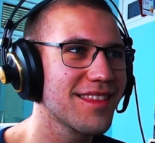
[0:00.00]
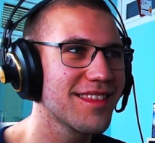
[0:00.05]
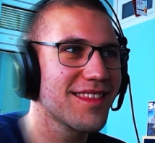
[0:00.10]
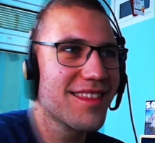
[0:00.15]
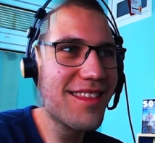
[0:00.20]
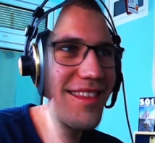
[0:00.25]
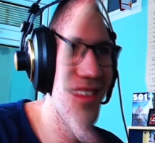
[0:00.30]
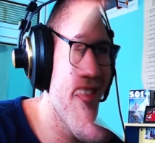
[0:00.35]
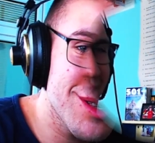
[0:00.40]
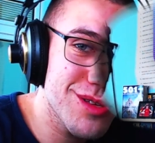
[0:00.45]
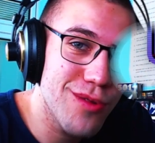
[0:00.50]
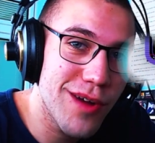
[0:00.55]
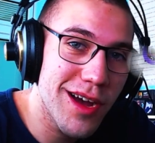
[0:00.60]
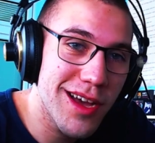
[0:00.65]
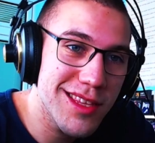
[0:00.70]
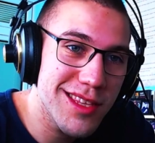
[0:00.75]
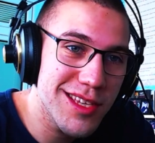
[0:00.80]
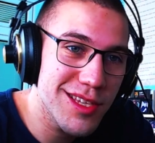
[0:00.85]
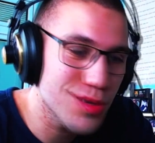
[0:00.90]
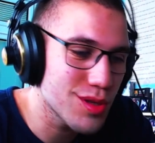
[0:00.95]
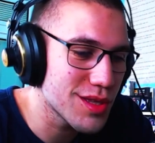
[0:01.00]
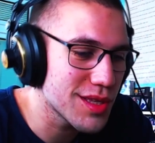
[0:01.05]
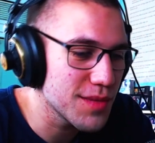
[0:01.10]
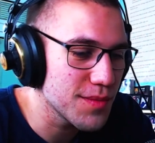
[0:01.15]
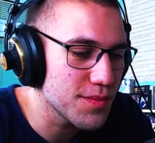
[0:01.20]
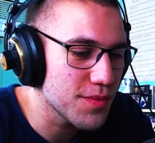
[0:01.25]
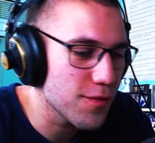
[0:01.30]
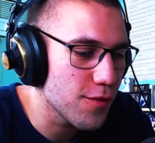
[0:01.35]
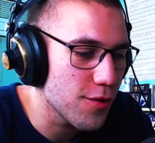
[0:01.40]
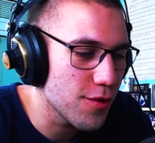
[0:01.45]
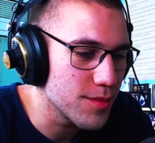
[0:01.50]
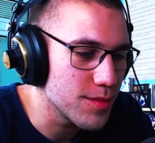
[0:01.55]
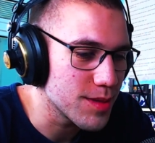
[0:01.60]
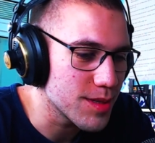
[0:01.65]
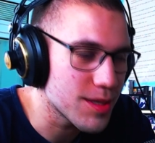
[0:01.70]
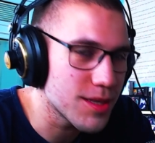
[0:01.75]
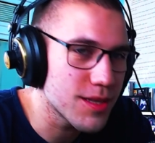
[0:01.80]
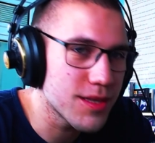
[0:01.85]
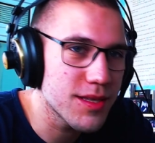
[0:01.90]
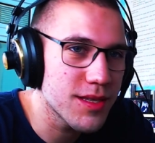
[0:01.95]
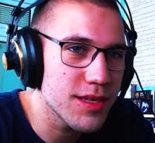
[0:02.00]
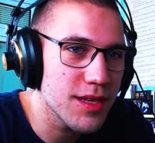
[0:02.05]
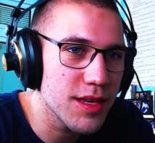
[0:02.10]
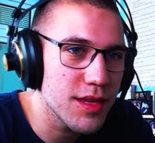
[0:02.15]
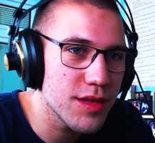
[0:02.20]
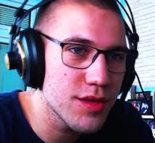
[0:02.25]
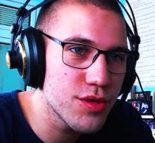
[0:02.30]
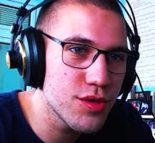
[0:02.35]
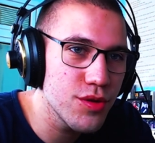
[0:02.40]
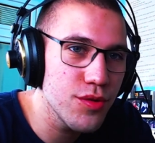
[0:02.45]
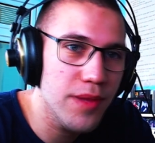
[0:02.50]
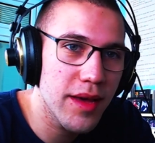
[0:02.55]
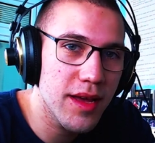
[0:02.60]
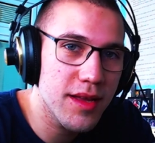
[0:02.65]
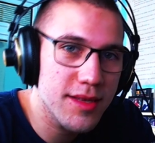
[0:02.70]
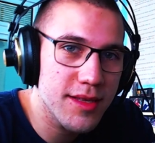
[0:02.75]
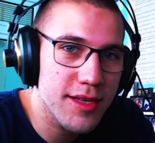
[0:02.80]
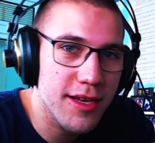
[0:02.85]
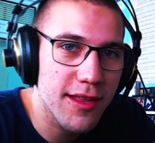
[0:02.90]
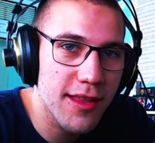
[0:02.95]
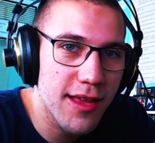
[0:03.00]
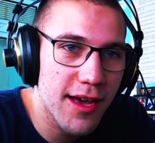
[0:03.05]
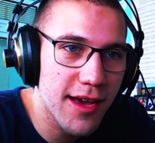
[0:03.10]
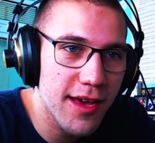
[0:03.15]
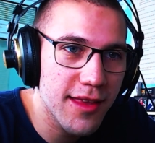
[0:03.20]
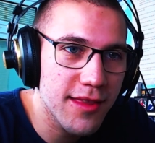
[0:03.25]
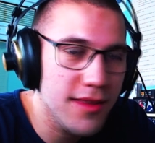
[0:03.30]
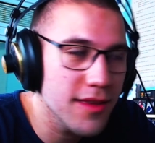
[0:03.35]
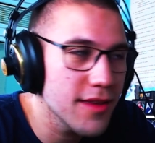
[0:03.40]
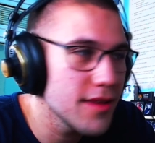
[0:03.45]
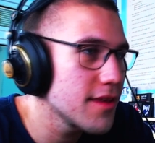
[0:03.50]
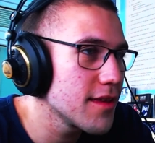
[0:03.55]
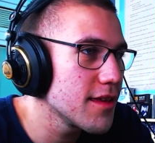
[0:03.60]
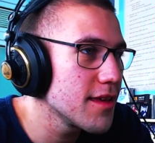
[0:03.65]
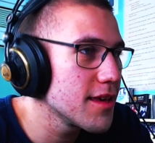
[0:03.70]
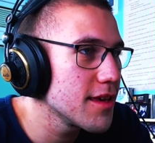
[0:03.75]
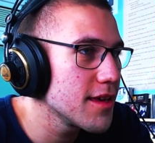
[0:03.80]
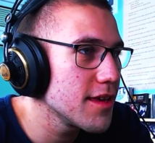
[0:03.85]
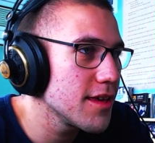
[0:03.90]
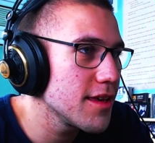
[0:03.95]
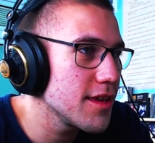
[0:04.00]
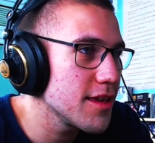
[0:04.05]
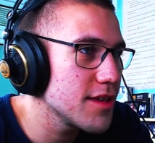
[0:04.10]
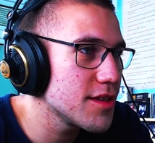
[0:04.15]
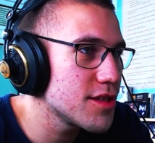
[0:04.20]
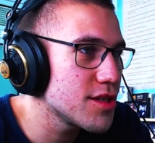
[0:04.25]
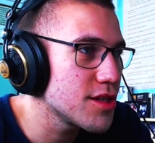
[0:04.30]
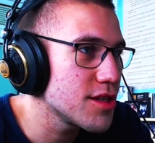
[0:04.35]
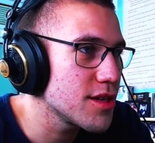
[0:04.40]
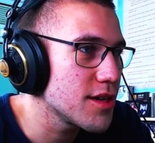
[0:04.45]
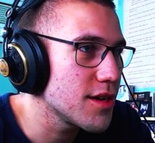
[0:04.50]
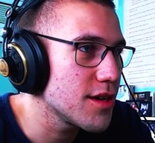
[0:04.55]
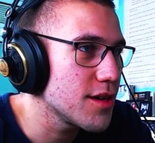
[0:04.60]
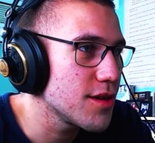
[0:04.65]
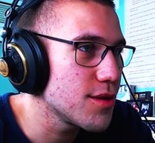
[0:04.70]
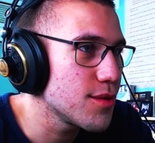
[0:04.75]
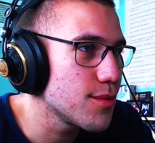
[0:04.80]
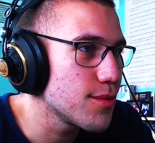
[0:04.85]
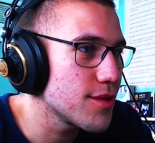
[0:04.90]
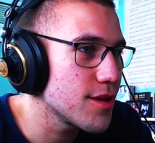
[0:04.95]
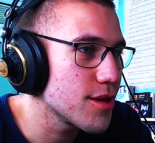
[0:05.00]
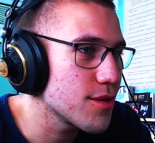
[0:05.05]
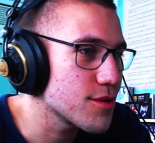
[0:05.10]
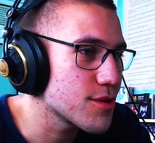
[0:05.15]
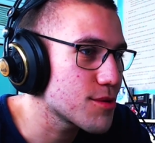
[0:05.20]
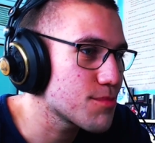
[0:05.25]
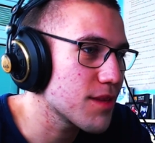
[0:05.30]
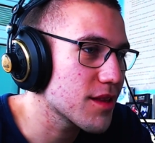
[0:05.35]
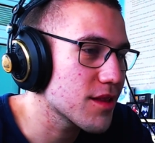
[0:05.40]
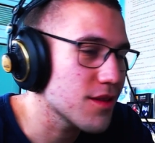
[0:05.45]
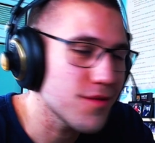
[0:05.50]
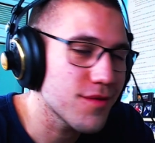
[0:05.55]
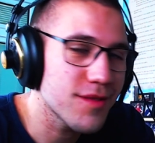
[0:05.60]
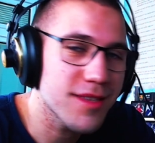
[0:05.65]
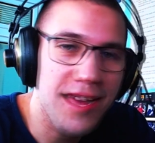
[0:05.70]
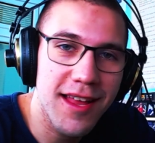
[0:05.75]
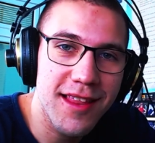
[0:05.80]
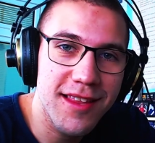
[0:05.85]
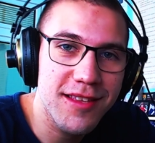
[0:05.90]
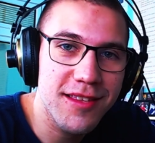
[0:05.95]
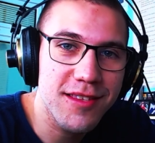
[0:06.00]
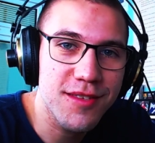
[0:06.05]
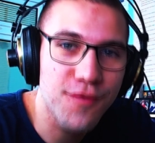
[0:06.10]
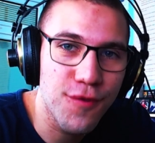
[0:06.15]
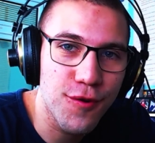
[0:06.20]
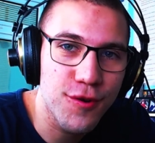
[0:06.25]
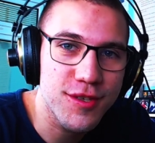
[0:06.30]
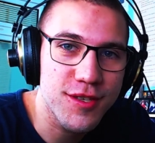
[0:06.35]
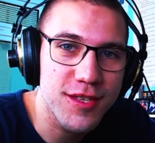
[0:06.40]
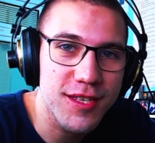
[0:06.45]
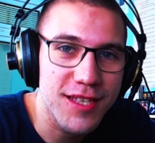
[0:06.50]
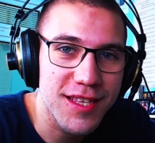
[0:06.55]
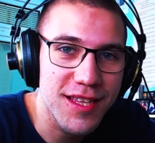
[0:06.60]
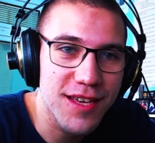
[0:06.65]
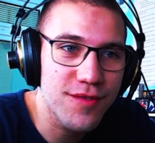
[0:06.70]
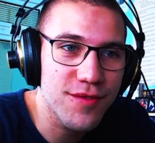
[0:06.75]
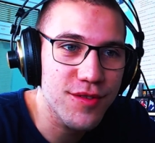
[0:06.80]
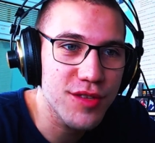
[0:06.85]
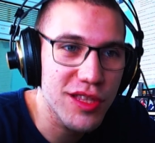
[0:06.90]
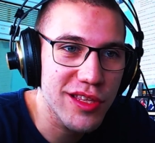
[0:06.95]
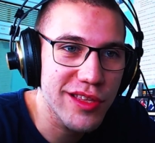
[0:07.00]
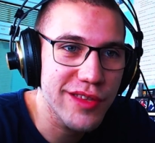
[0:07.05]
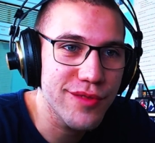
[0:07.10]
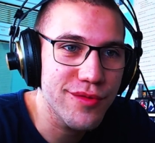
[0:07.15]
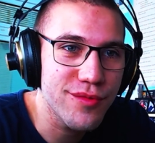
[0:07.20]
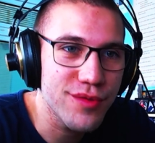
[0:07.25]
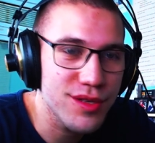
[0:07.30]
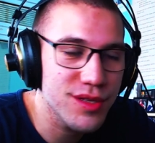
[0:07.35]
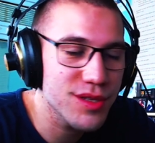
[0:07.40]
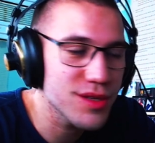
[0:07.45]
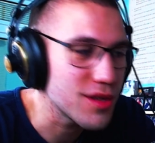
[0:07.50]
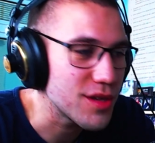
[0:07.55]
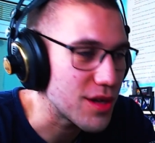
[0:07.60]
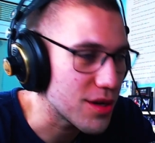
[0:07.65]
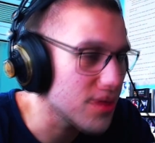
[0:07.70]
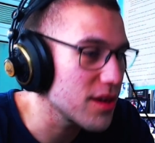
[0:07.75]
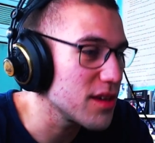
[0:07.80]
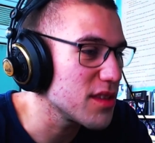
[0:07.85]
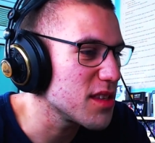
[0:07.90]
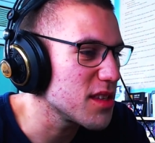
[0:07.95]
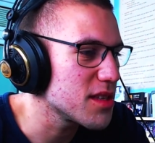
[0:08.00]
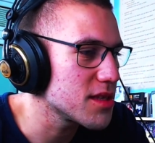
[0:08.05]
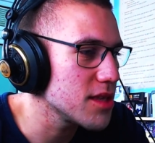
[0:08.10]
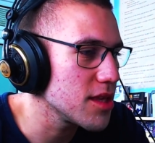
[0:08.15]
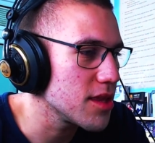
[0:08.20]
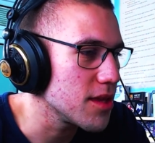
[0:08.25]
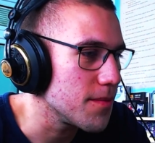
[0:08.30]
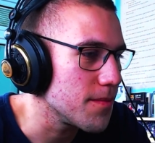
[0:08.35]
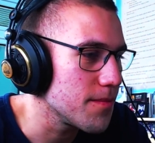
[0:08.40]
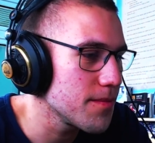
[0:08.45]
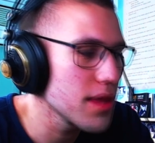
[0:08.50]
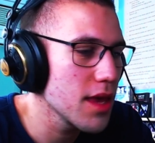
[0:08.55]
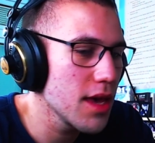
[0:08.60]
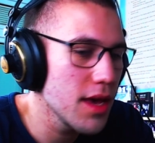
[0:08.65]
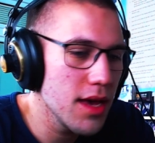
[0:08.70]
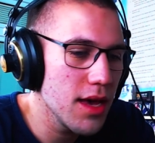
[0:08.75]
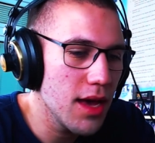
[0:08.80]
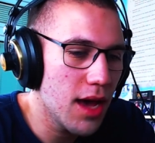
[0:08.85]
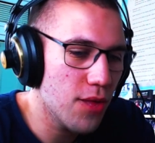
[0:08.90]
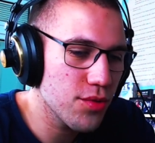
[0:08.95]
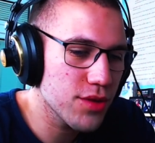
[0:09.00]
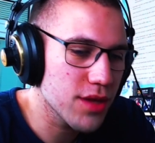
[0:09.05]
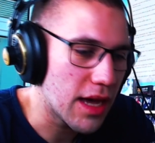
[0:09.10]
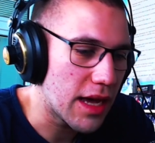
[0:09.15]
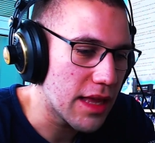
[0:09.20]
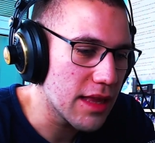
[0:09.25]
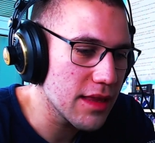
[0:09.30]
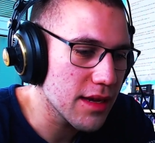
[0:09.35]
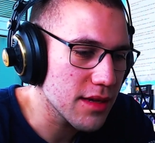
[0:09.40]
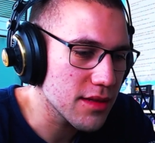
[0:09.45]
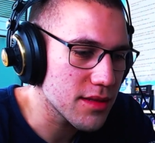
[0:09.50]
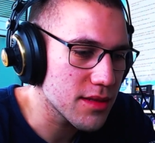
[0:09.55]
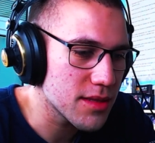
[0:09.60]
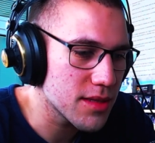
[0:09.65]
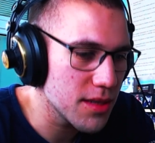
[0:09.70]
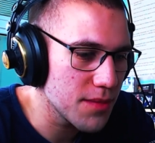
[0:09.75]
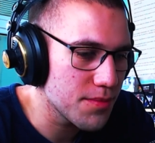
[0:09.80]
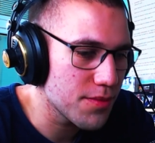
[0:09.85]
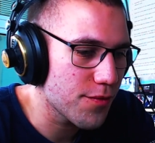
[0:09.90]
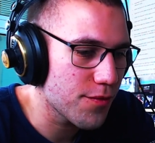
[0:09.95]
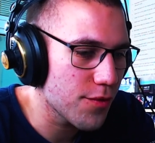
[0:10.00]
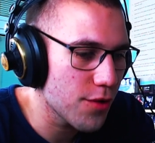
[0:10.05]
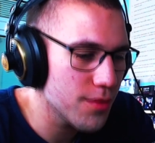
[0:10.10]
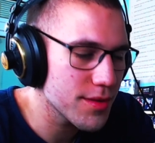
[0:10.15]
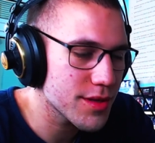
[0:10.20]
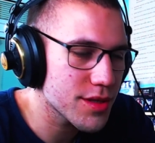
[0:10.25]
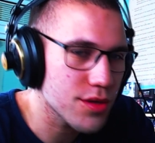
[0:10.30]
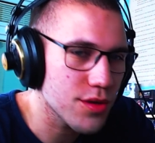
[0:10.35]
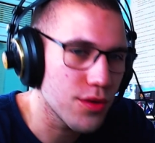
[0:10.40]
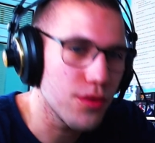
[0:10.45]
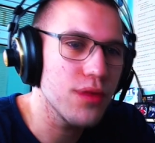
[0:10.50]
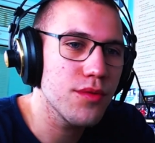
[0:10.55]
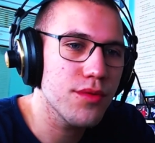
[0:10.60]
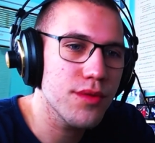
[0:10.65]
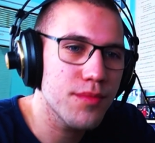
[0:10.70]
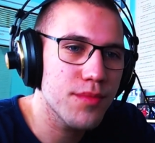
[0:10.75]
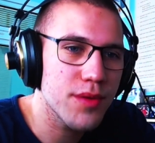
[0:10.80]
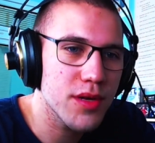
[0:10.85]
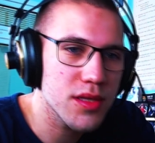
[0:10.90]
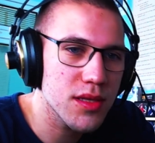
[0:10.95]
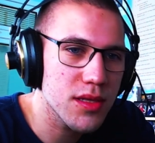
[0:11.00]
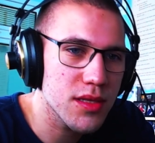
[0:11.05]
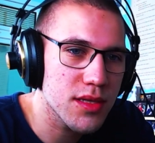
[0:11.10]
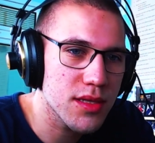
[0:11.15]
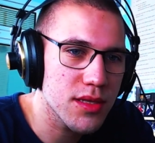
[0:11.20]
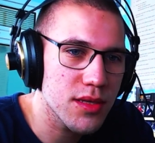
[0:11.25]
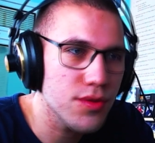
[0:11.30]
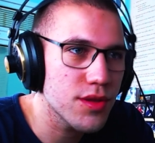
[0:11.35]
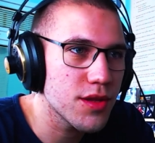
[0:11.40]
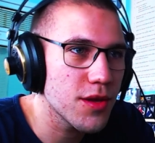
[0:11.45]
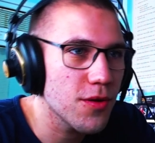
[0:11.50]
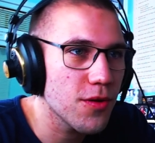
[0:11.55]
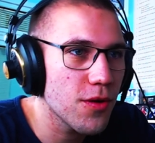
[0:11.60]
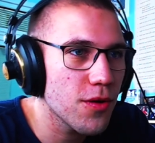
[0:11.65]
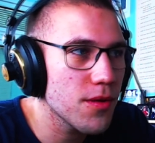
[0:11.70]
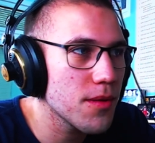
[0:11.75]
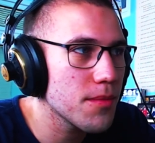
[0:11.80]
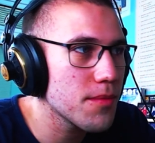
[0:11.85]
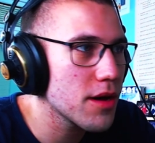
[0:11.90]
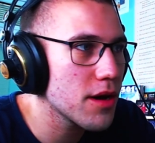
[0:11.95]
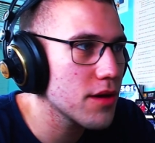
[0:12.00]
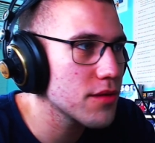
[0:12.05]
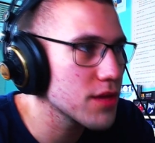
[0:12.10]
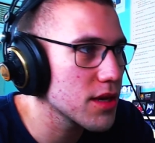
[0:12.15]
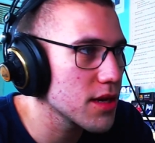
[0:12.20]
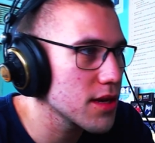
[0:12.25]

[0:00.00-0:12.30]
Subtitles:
Man, that was quite an interesting performance to see two bands collide, each with their respective talents, voices, and everything, and it was great to see them. I would kind of like to see a performance only with Busted to see what they're all about.